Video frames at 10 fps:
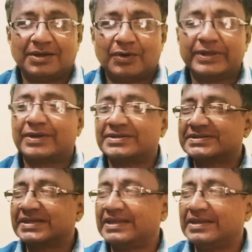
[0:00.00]
or you can
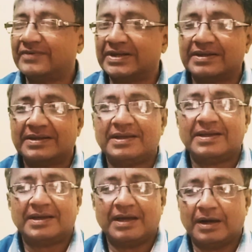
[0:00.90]
say even
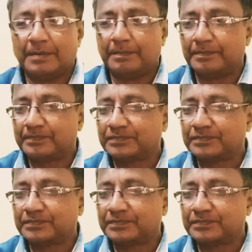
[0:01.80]
um,